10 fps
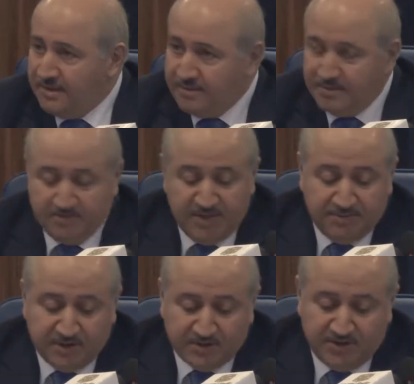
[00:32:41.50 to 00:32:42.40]
and me
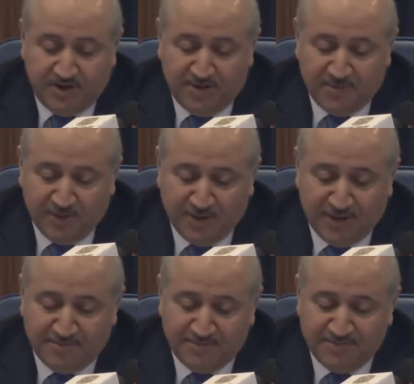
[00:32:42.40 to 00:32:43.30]
personally among
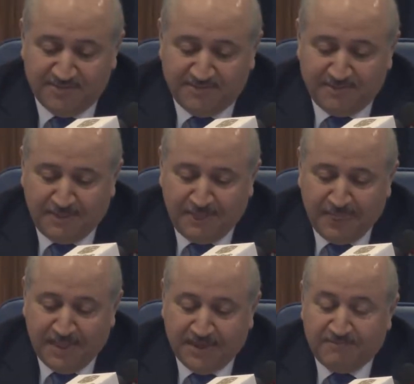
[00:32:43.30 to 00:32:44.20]
them,
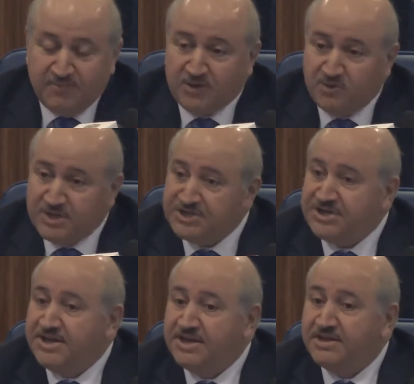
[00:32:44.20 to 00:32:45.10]
are
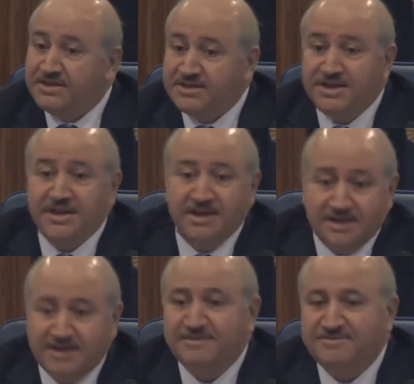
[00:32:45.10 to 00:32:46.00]
questioning this link.
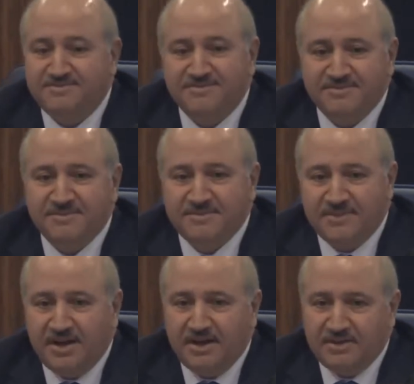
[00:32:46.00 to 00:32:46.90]

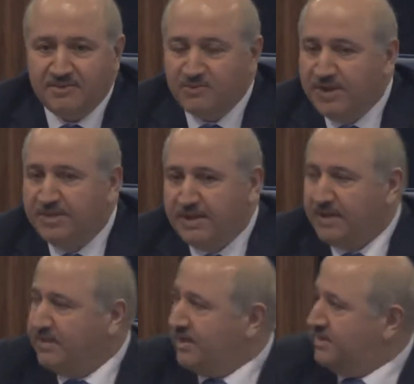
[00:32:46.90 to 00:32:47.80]
We
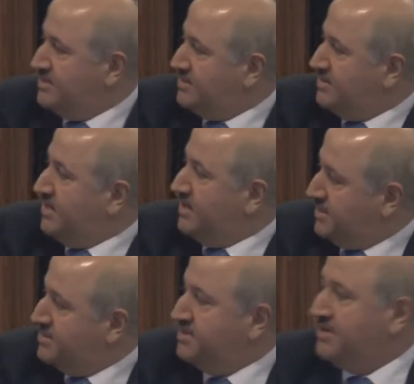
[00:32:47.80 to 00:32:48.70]
think that this link
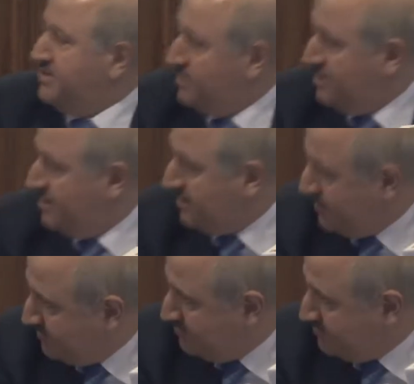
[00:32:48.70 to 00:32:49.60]
is not yet there,
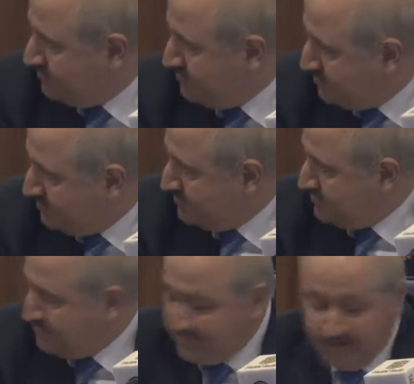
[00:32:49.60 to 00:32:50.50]

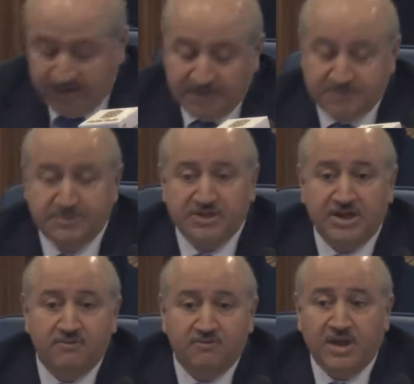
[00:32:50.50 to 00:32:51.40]

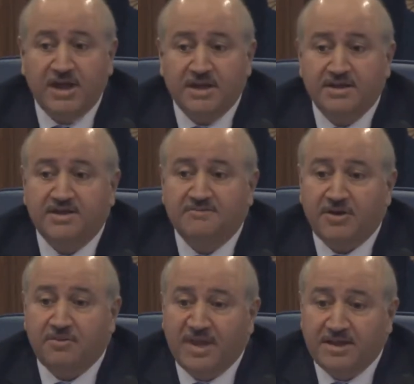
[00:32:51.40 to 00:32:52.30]
especially if we add the
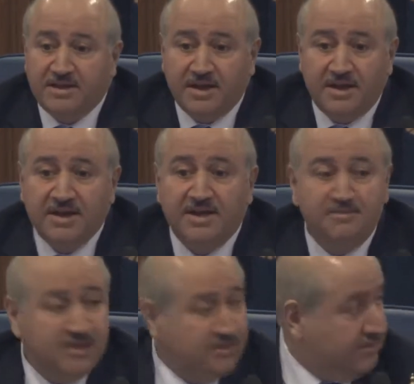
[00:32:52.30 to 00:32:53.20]
environmental
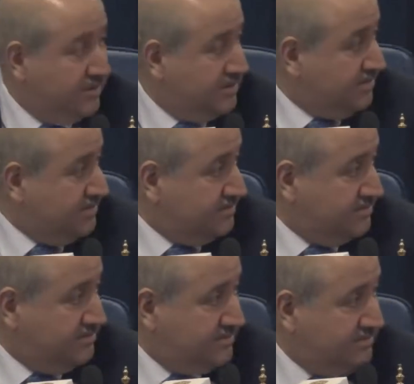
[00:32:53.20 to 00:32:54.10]
element to it.
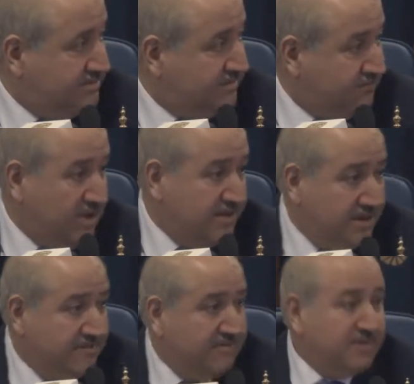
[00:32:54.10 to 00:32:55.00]
We add
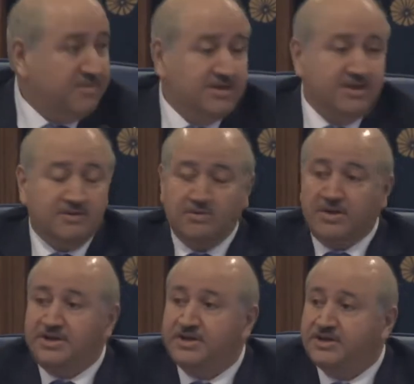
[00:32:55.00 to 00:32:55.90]
the environment to
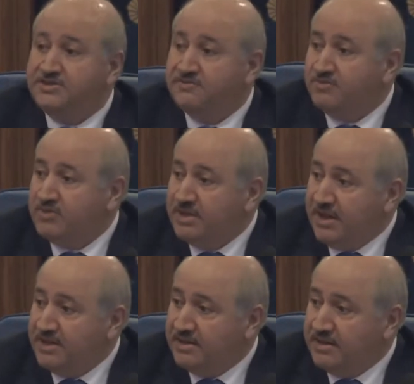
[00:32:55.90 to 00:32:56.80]
the energy, food,
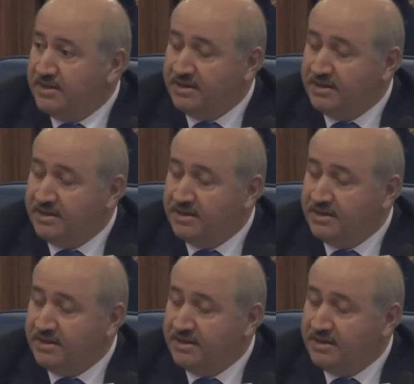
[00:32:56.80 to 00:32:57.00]
and